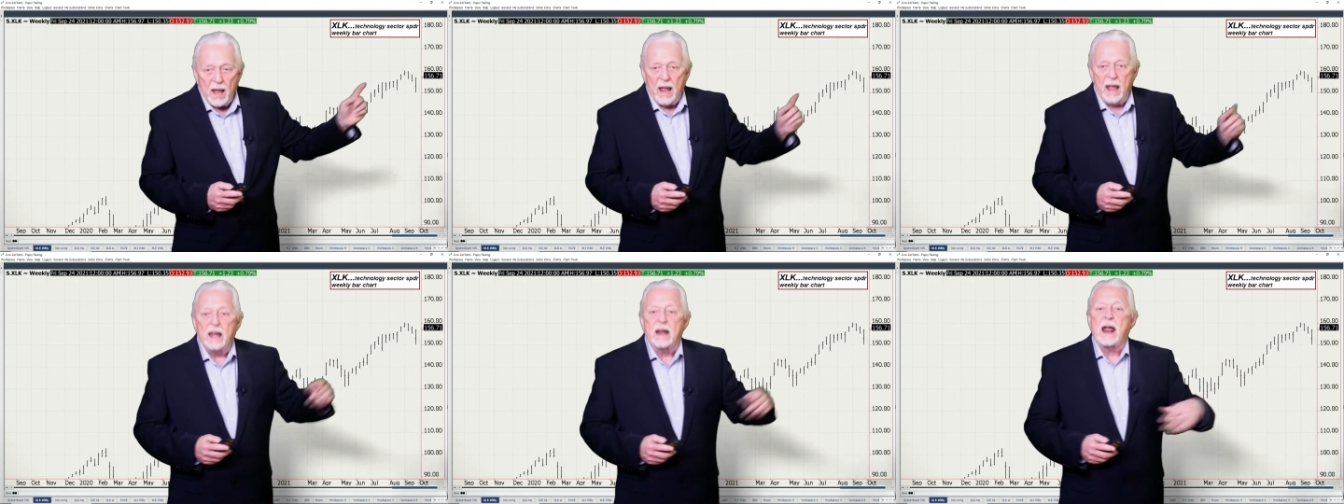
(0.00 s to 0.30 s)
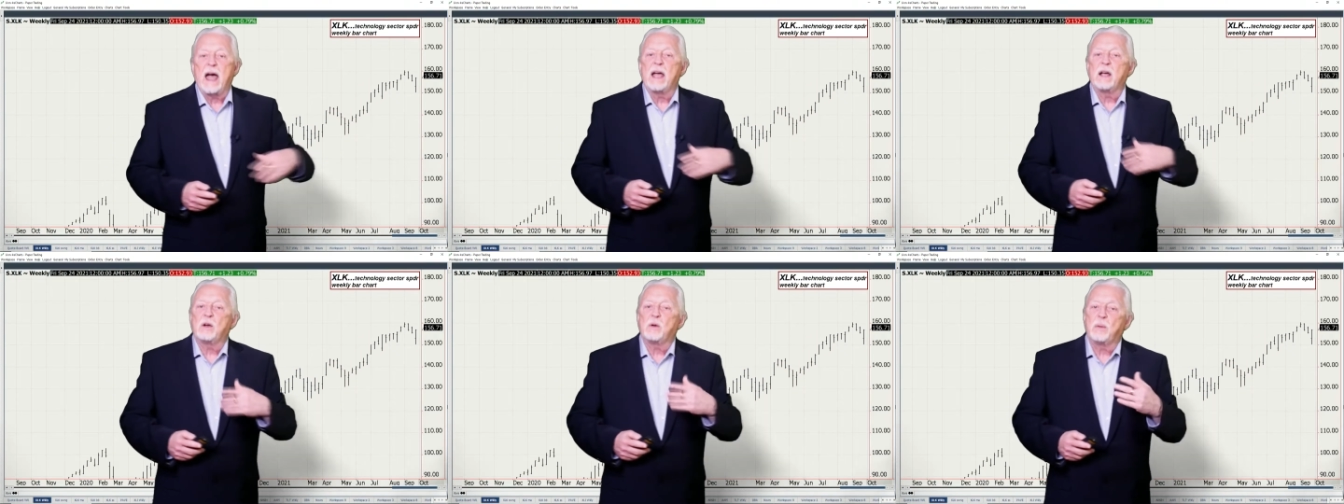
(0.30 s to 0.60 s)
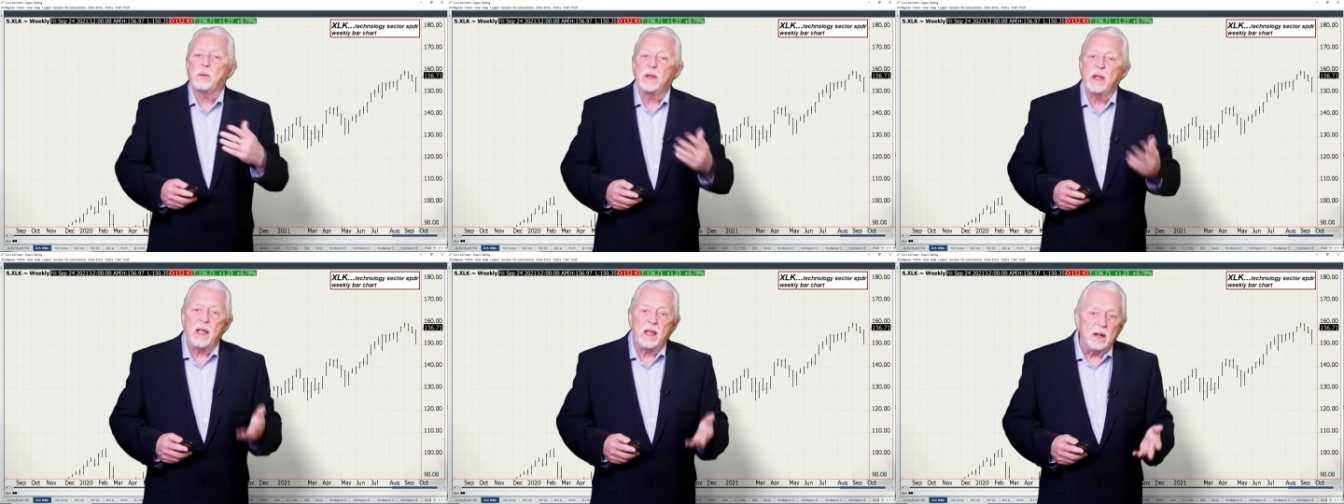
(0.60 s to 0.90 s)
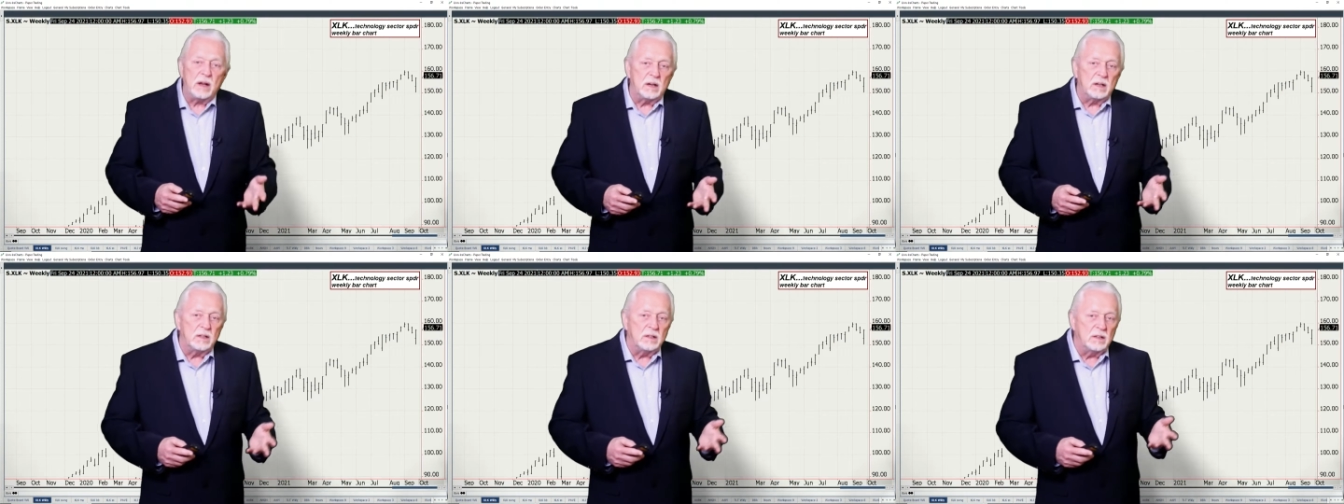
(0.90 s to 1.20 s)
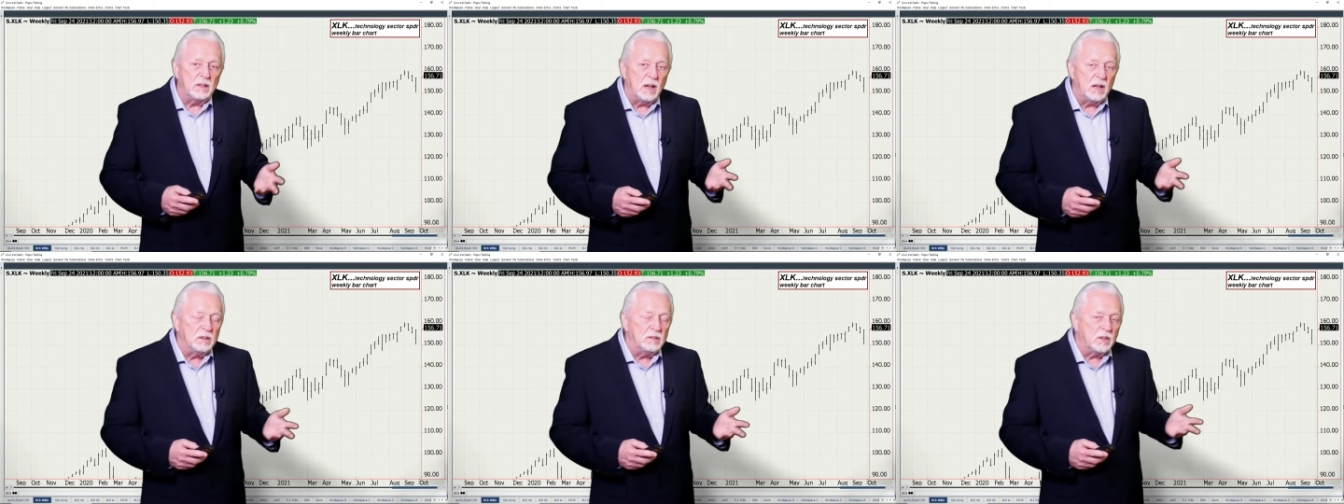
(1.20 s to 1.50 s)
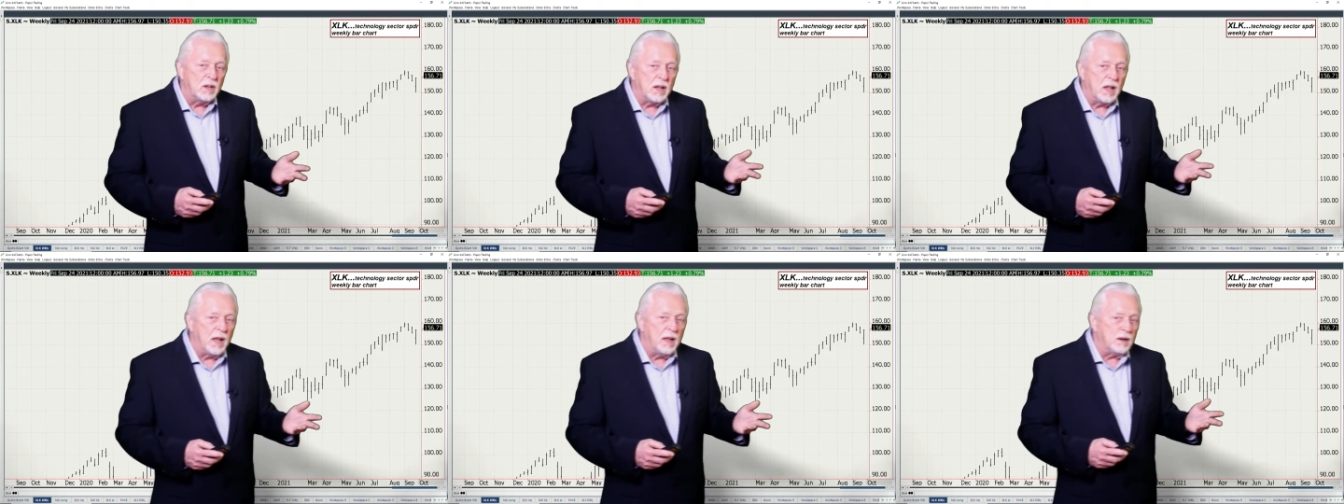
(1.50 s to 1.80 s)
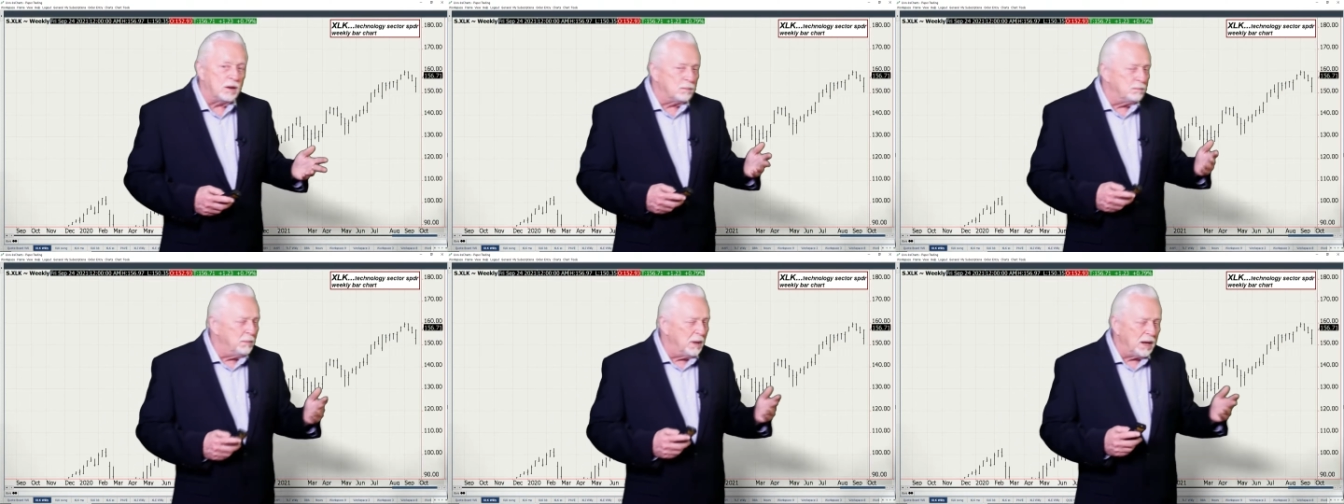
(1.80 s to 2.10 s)
and I created an
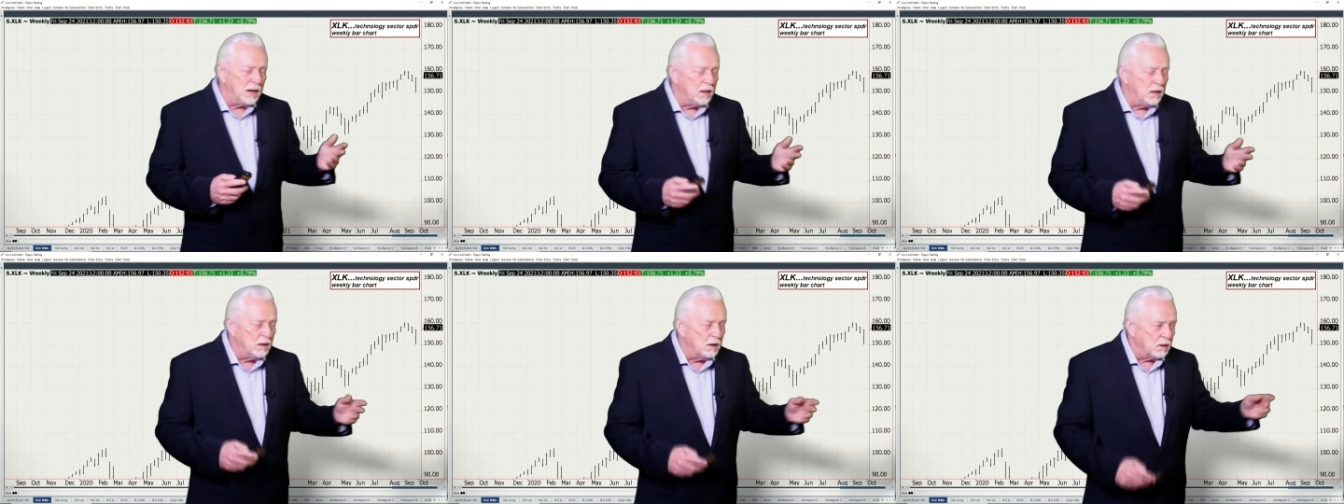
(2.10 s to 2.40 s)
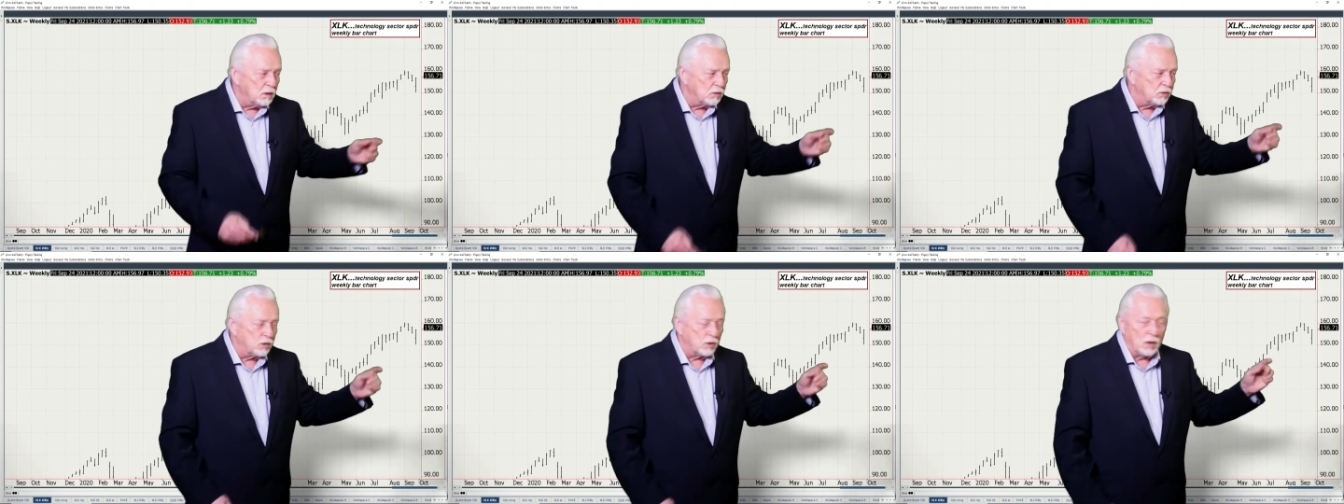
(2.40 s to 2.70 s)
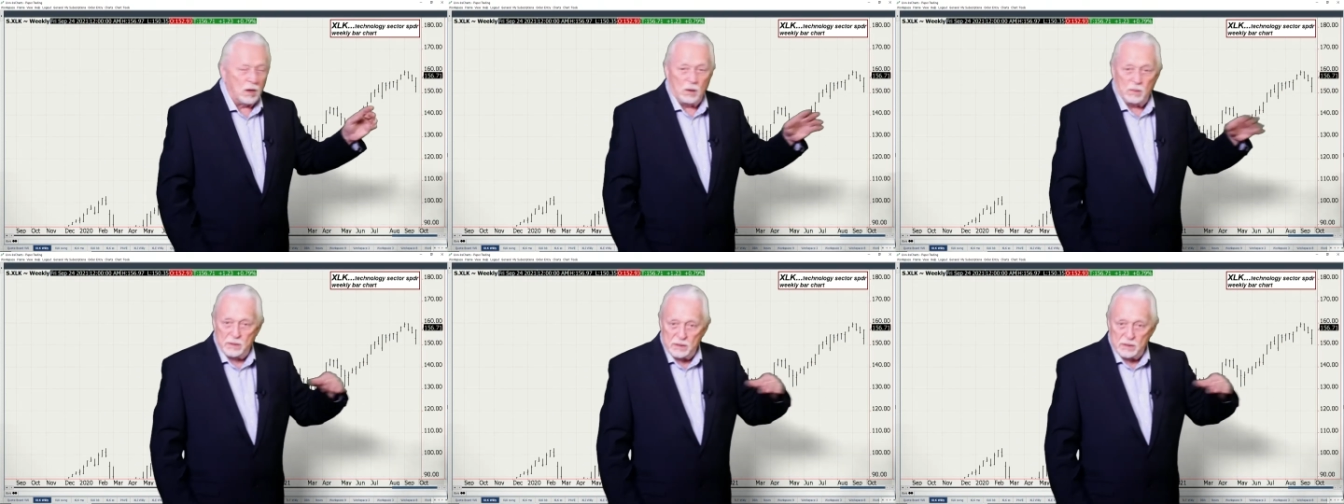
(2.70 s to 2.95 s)
indicator many years ago,